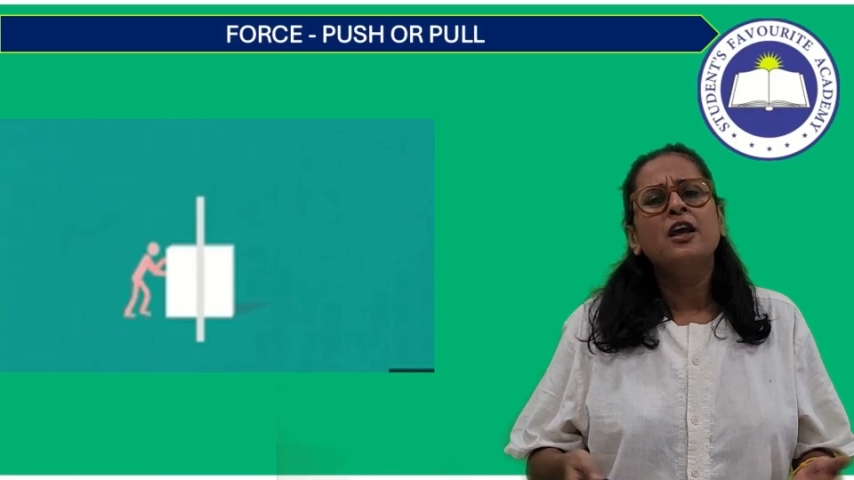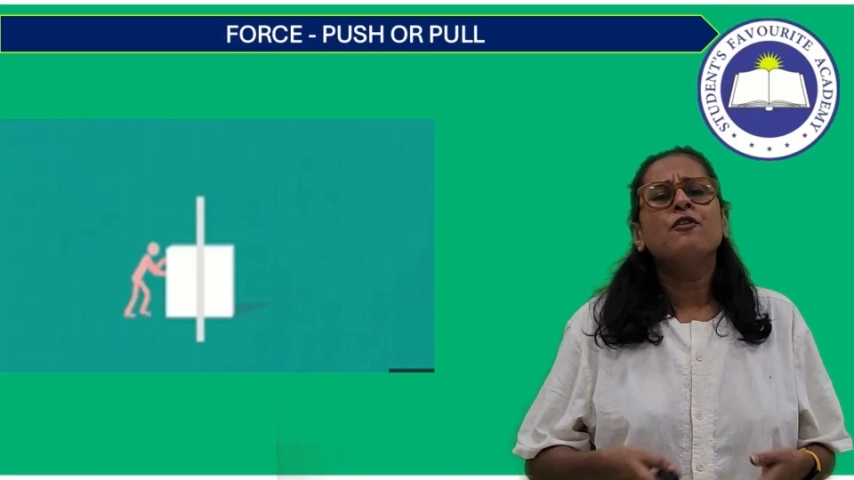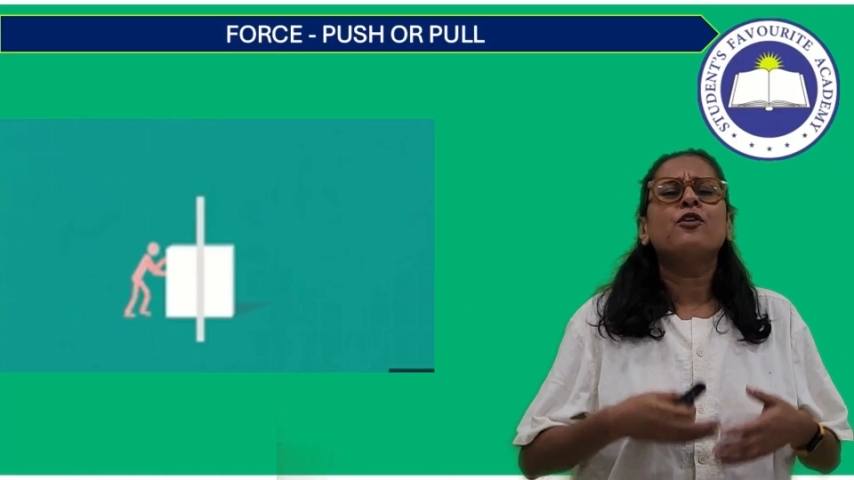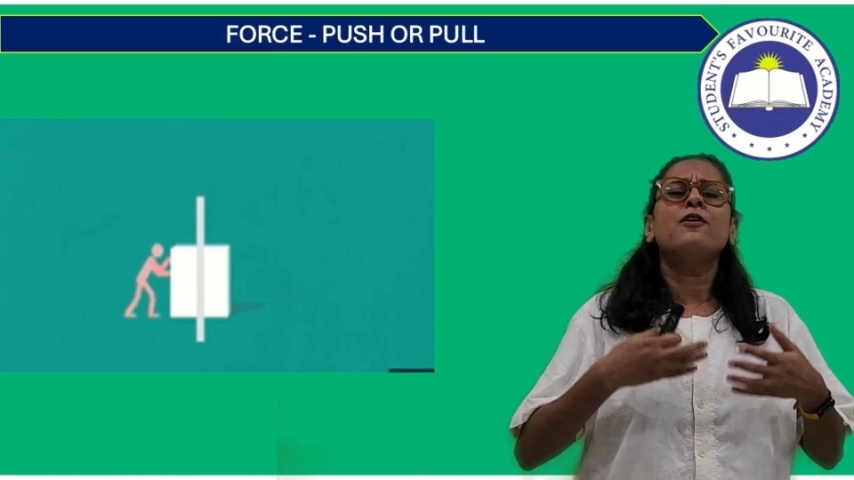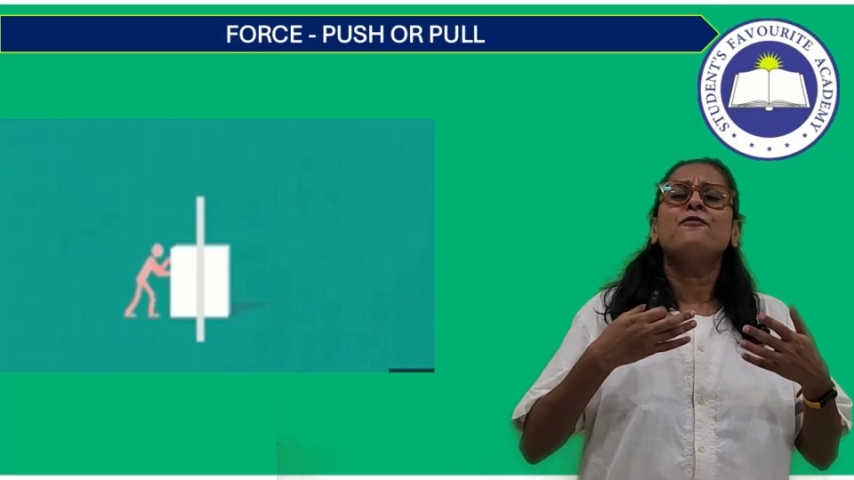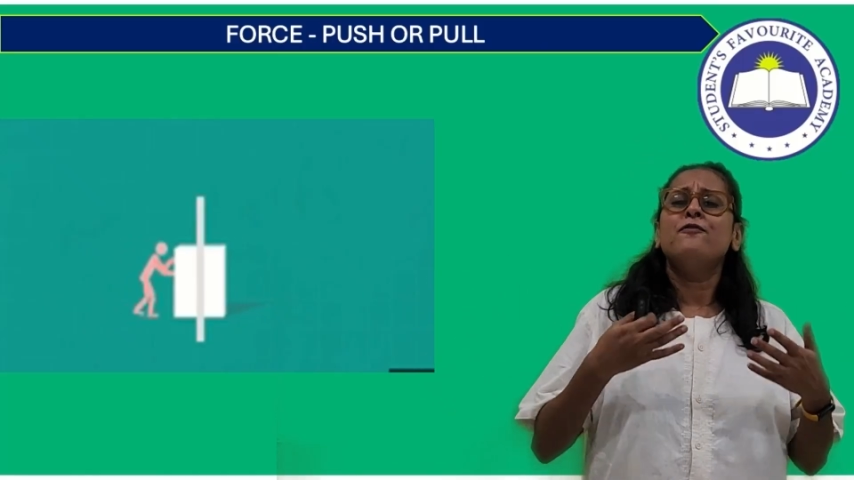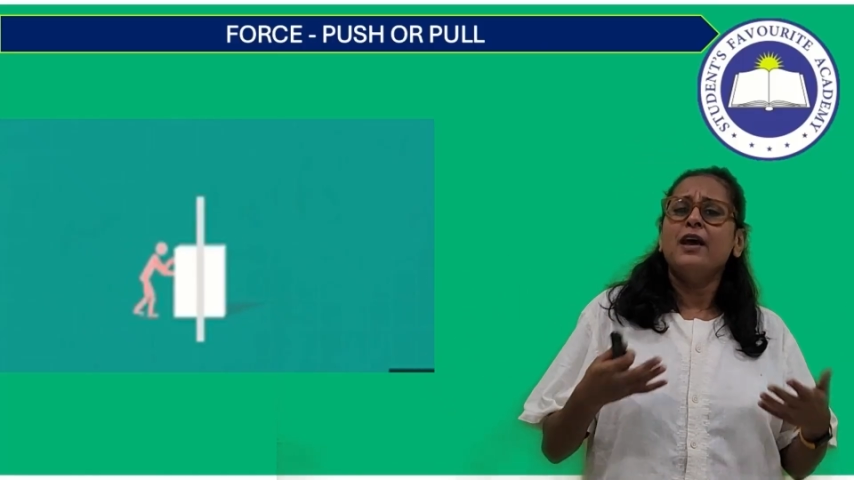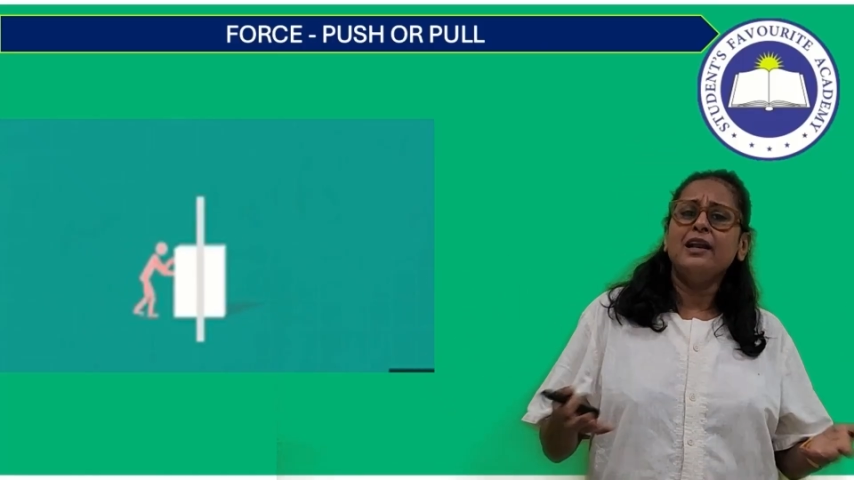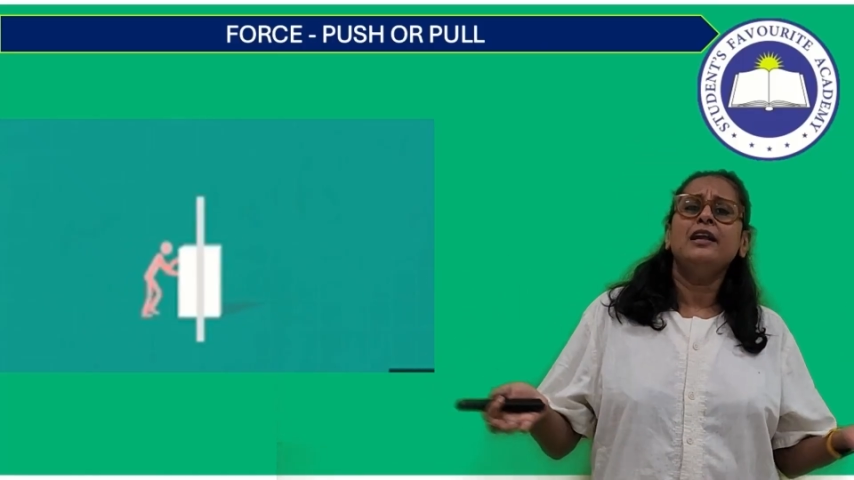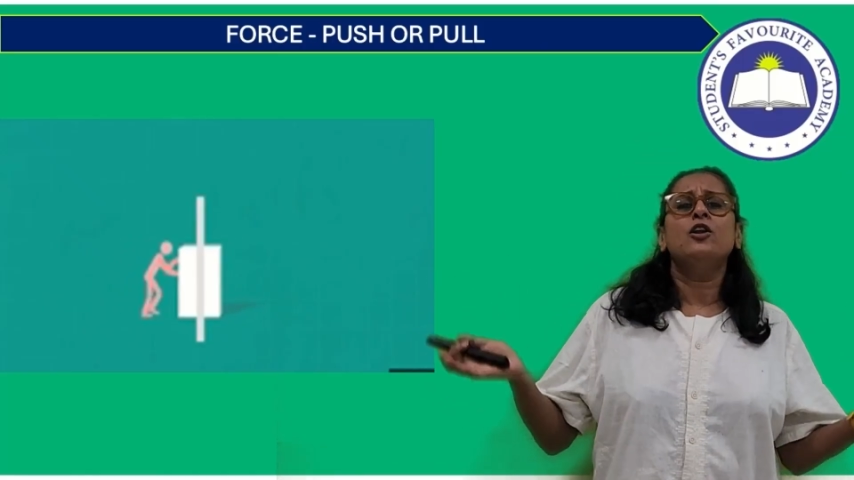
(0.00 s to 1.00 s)
for a
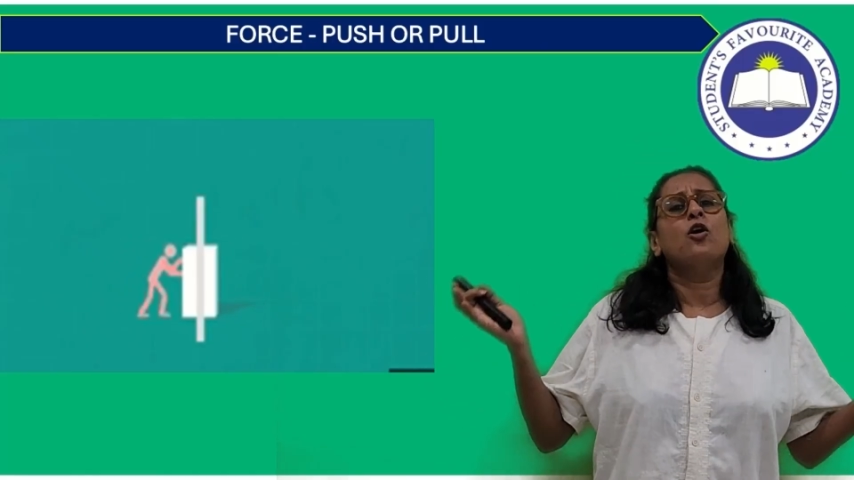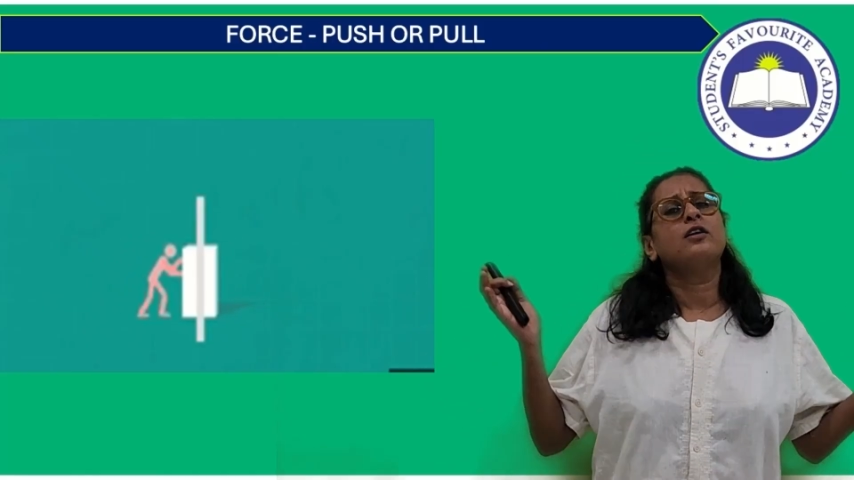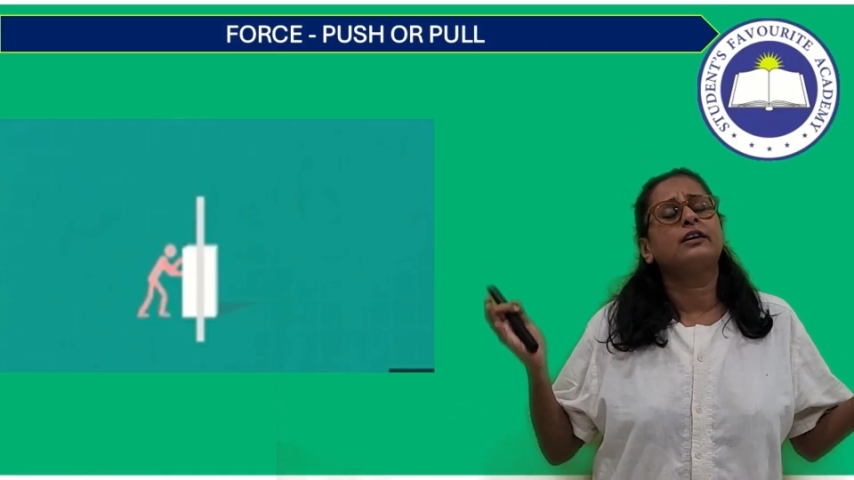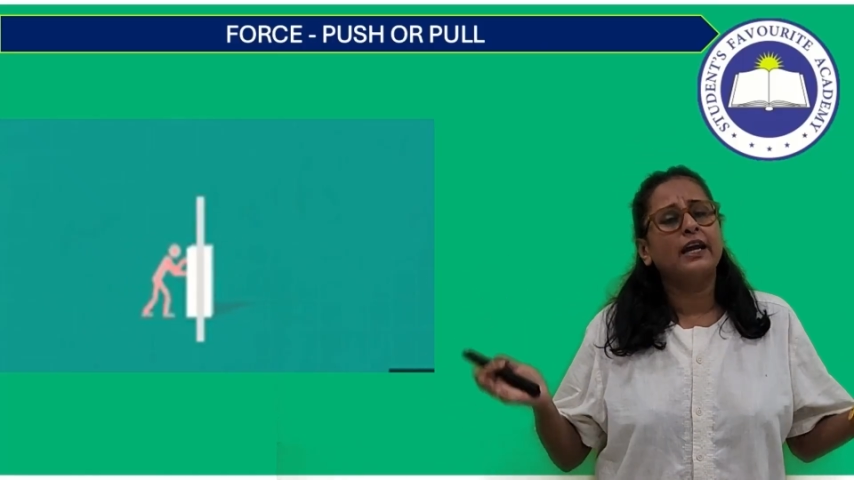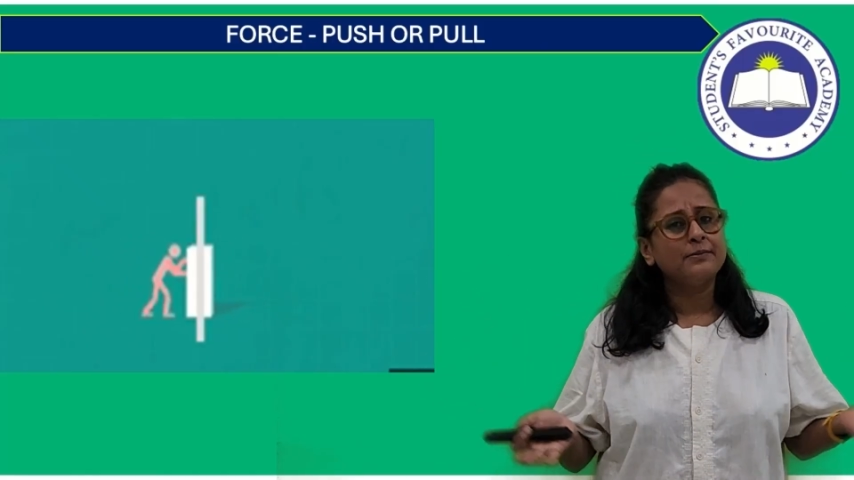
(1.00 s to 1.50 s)
very long time.